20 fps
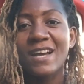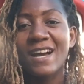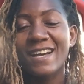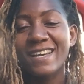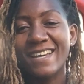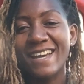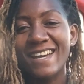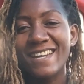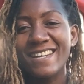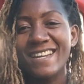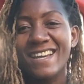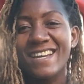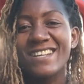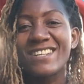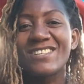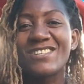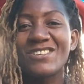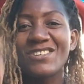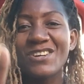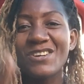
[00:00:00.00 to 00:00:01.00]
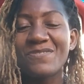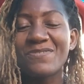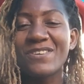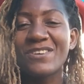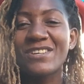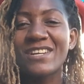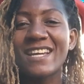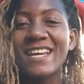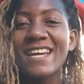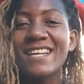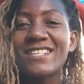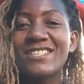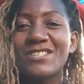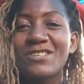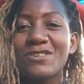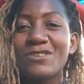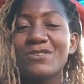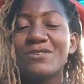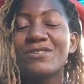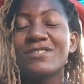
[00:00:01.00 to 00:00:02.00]
Again, do not forget
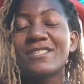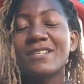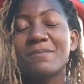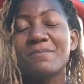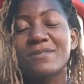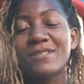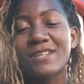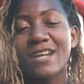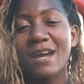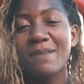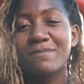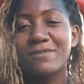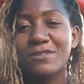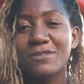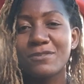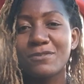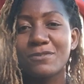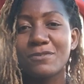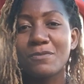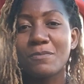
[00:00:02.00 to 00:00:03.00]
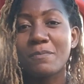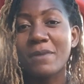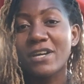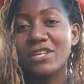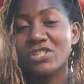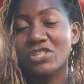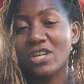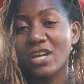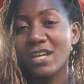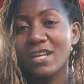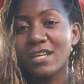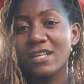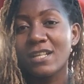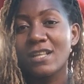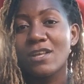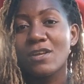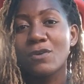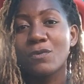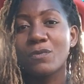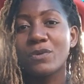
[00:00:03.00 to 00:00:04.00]
to subscribe to my channel,
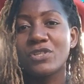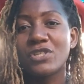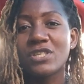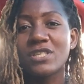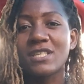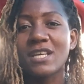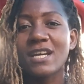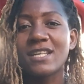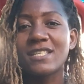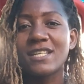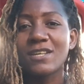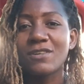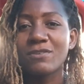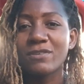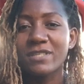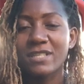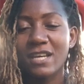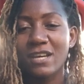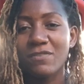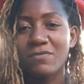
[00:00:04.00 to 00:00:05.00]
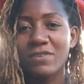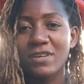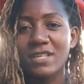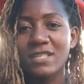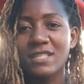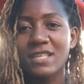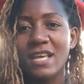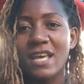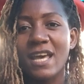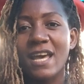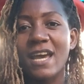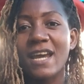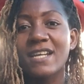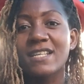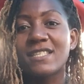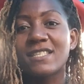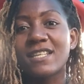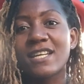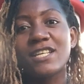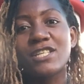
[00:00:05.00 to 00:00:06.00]
which is Hiatus Canvas,
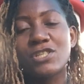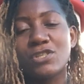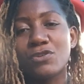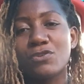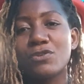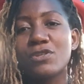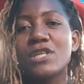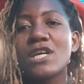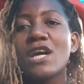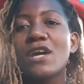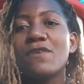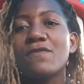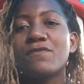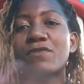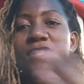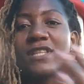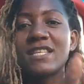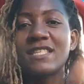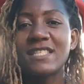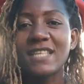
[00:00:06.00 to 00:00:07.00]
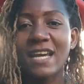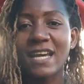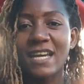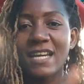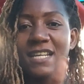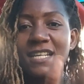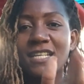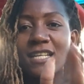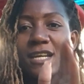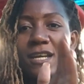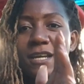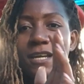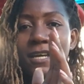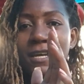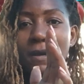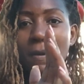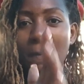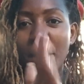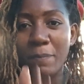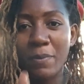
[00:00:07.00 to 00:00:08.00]
and stay tuned for the second
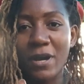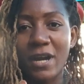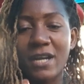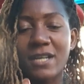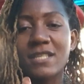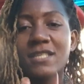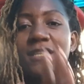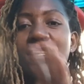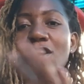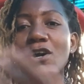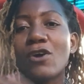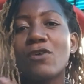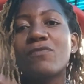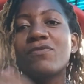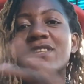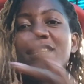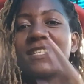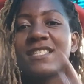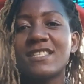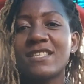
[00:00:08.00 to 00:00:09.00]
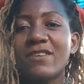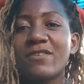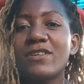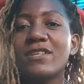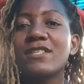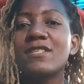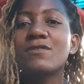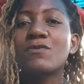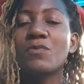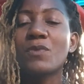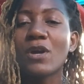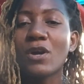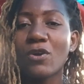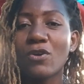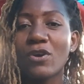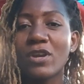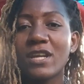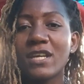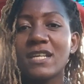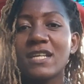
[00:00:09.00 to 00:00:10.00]
part of this series we are
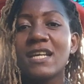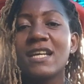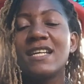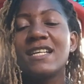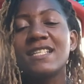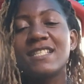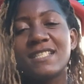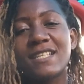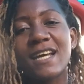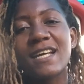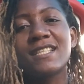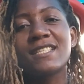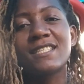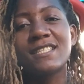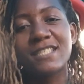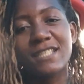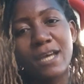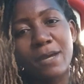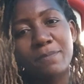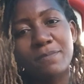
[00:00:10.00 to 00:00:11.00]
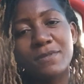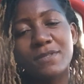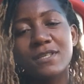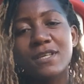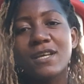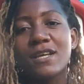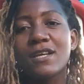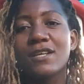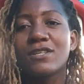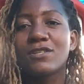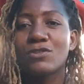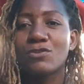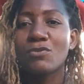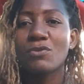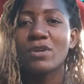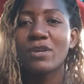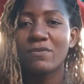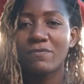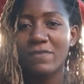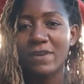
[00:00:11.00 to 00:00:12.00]
calling 10 Steps
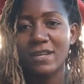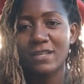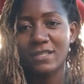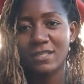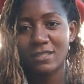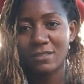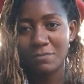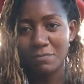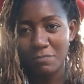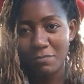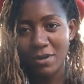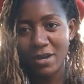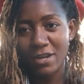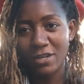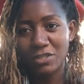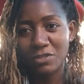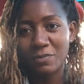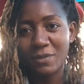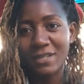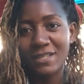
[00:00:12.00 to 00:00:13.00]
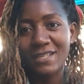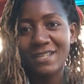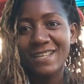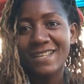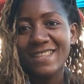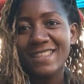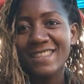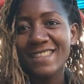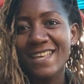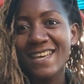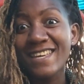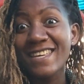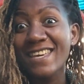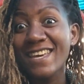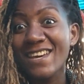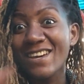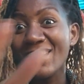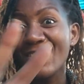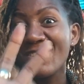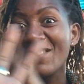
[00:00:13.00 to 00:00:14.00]
to Events Management. Thank
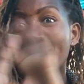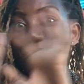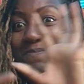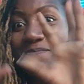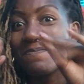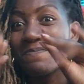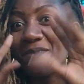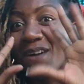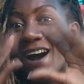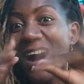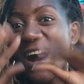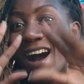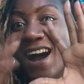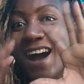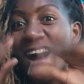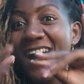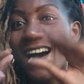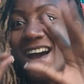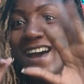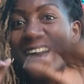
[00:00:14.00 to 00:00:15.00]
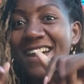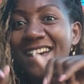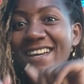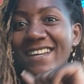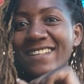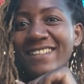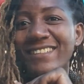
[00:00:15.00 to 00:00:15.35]
you. Bye.